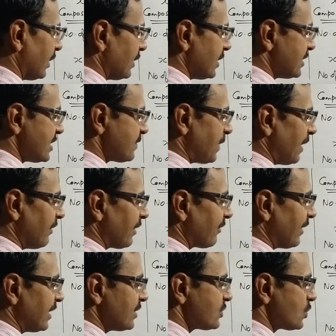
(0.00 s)
this is power
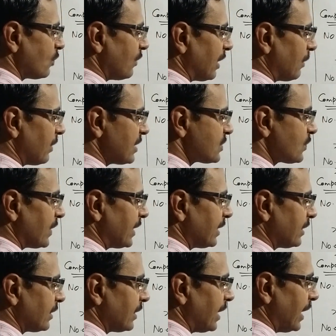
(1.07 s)
1, so 1 plus
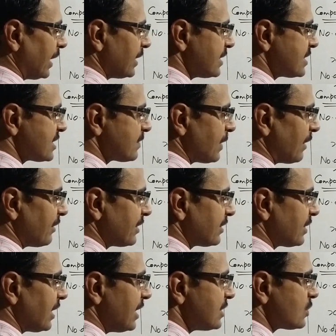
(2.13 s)
1, and this is power
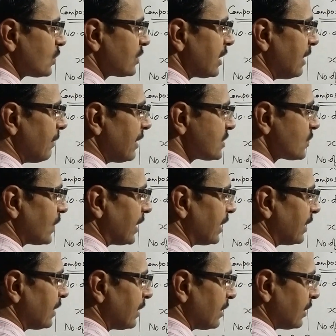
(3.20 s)
3, so 3 plus
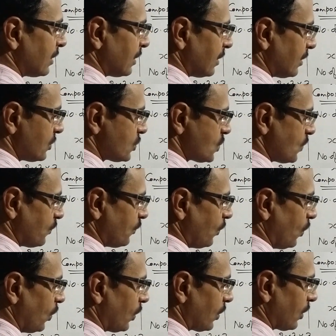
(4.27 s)
1, so
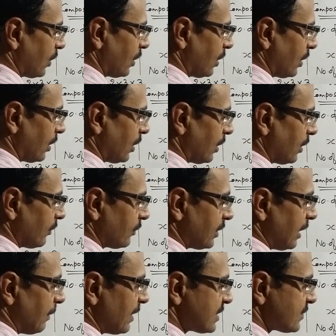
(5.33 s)
4,
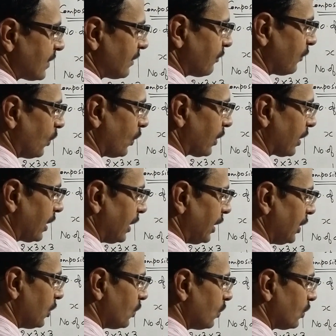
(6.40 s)
3 plus 1, 4,
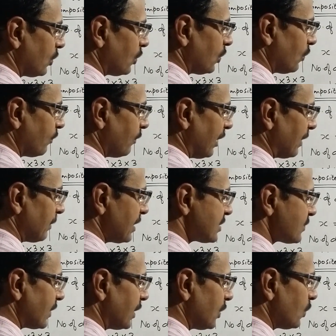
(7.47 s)
into 1
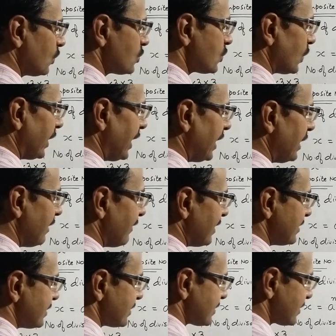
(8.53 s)
plus 1, 2, so 8
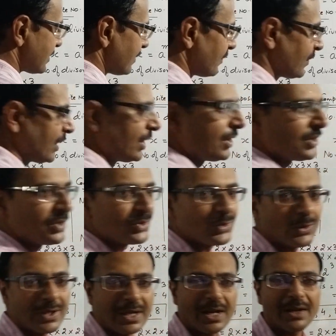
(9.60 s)
divisors. So
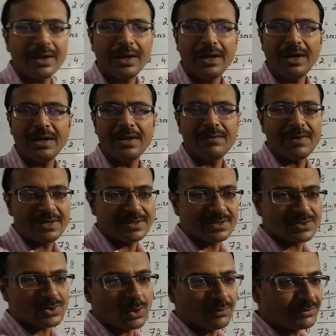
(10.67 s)
there are 8
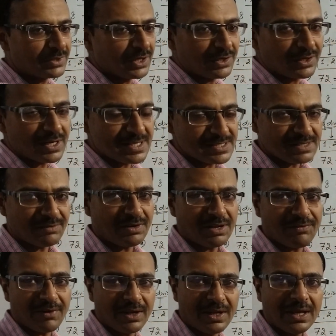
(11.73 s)
divisors of
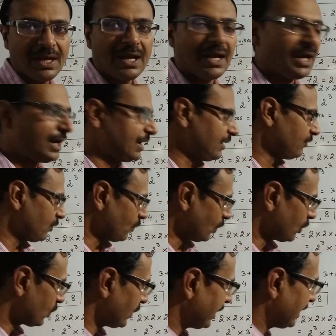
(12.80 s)
375, and if you want to